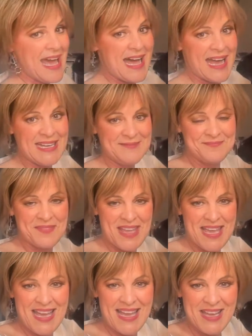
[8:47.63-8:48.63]
hi.
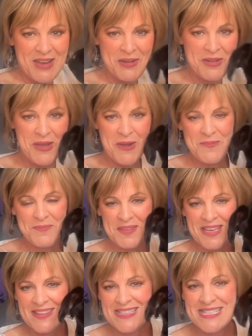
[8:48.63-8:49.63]
Here you go.
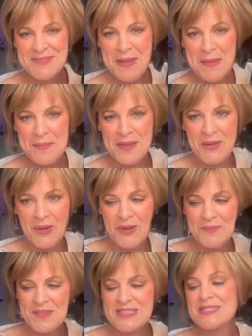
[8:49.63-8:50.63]
This is my big
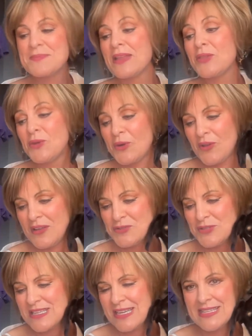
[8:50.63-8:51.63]
girl. This is my little girl, I
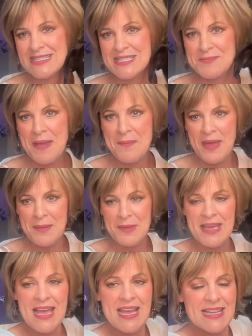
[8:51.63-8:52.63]
should say. This is my
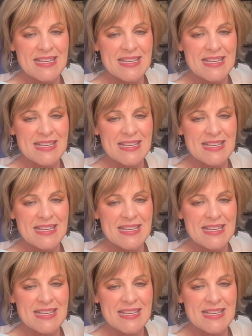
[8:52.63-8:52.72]
baby.